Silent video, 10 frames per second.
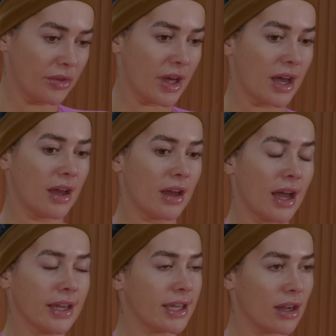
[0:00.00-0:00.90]
that
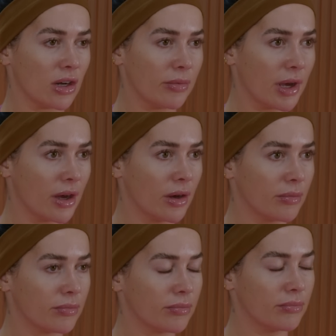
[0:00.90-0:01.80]
I care about,
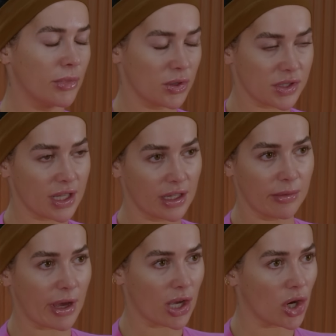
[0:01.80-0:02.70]
most likely
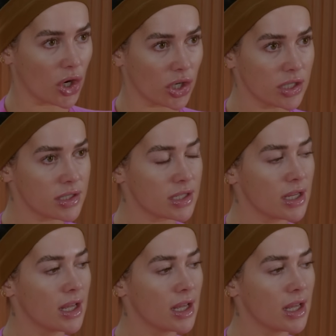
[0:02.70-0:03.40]
my heart.